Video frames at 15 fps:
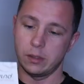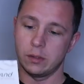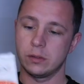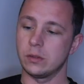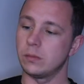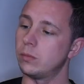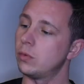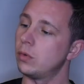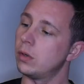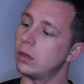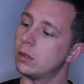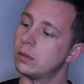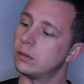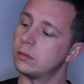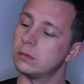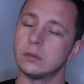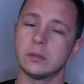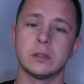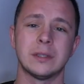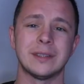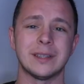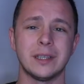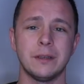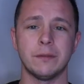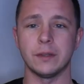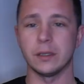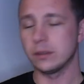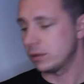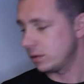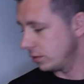some more
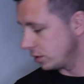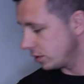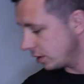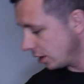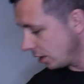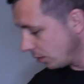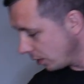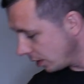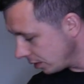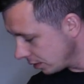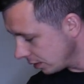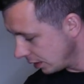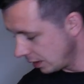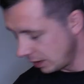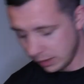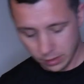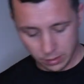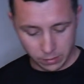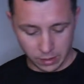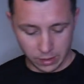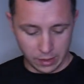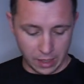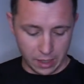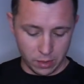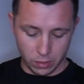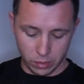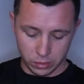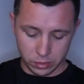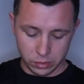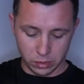leaflets on Tailwind. And then
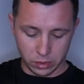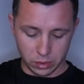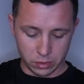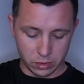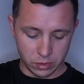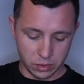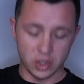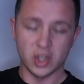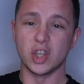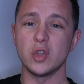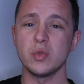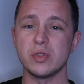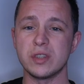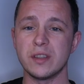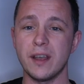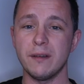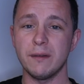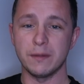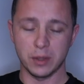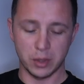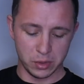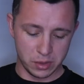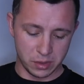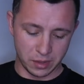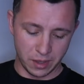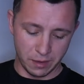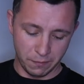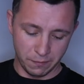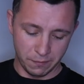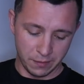on to the good
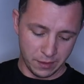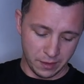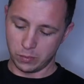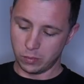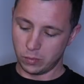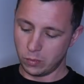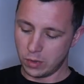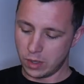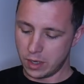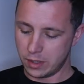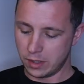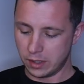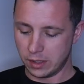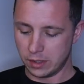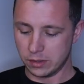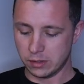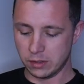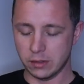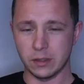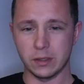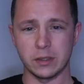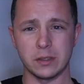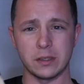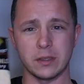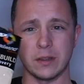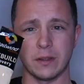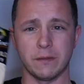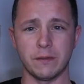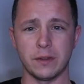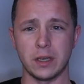stuff. One is this,
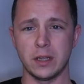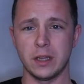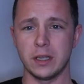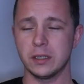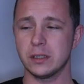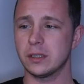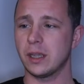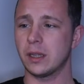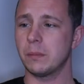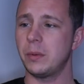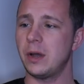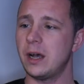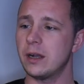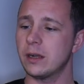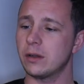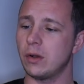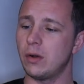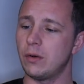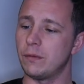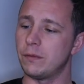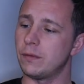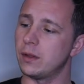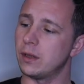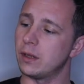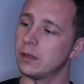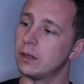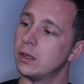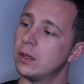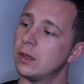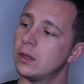the vanilla stick pack of the
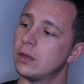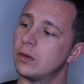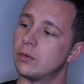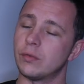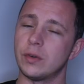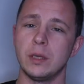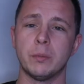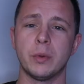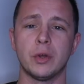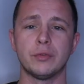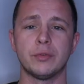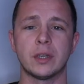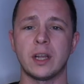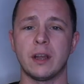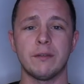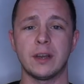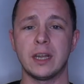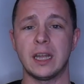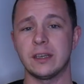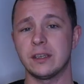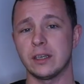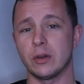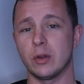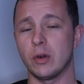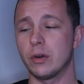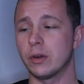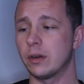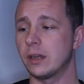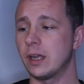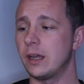rebuild recovery. I didn't
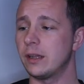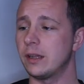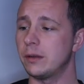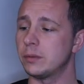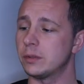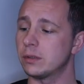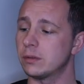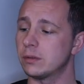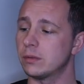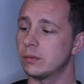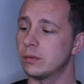order that, that was